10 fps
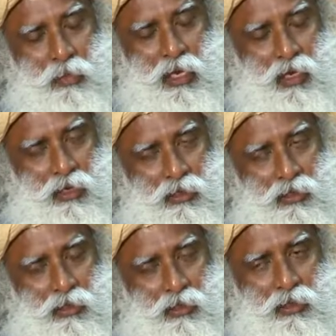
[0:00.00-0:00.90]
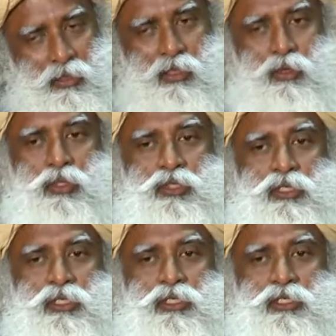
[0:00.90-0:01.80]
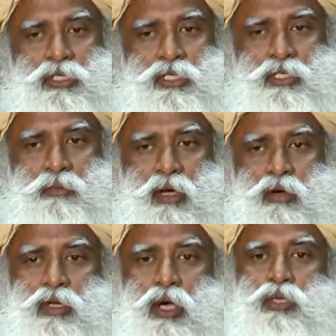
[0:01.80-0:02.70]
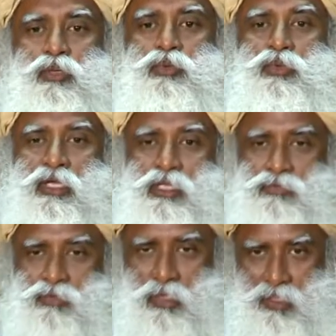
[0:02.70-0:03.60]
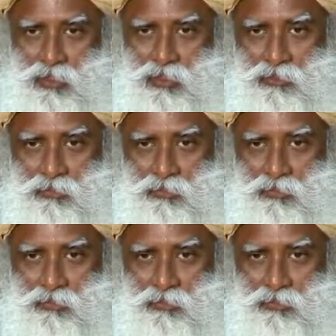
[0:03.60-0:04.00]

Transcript: bad. The question is just about, are you ready for it?